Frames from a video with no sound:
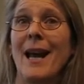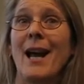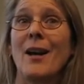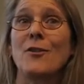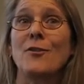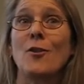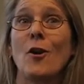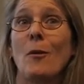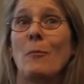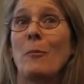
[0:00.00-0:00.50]

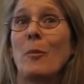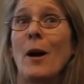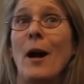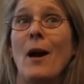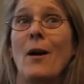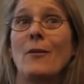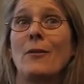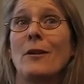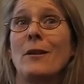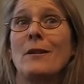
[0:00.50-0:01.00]
And John
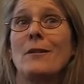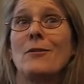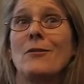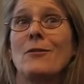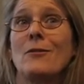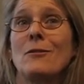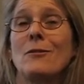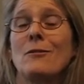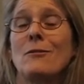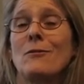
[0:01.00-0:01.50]
Brown
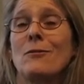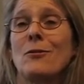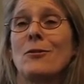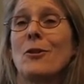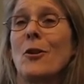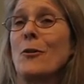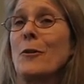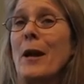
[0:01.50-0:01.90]
should go